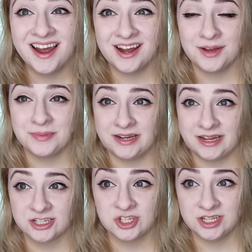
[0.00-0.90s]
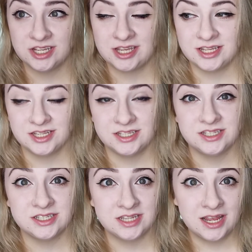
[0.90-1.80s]
Um, it actually
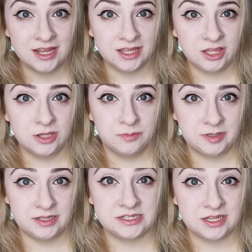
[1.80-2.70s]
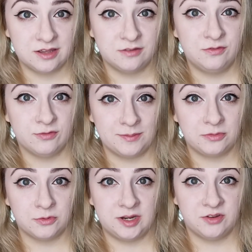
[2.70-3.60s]
is cumulative from
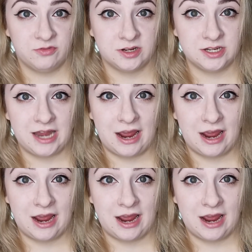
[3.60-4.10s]
three different